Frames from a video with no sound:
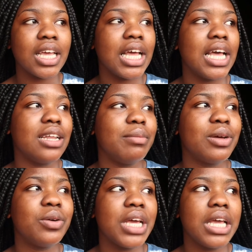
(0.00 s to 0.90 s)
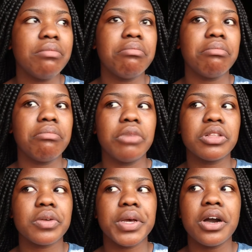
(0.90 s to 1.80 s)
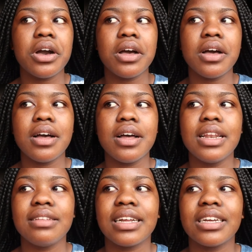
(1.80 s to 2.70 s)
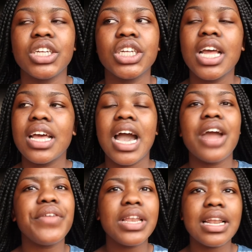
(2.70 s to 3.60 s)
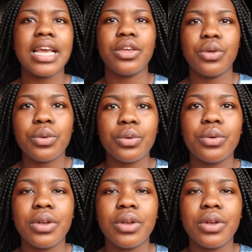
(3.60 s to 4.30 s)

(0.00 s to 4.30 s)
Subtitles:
And I'm like, okay, what's going on? It's like, I really like you.